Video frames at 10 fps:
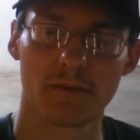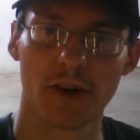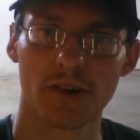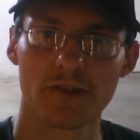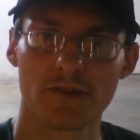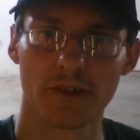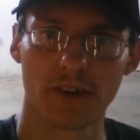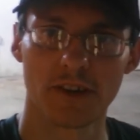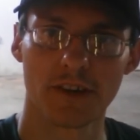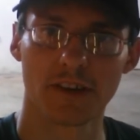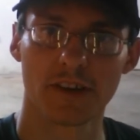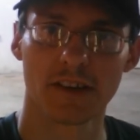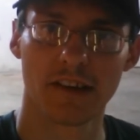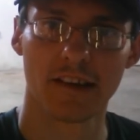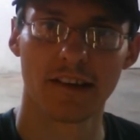poles really good,
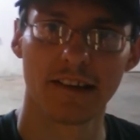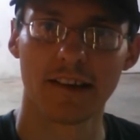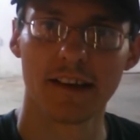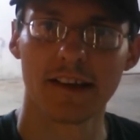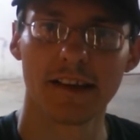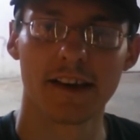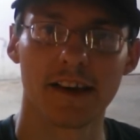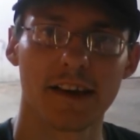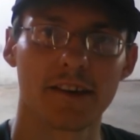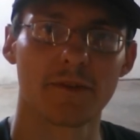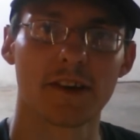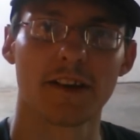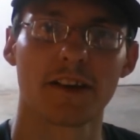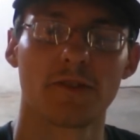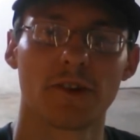and because
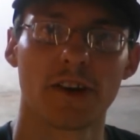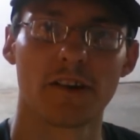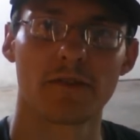I don't want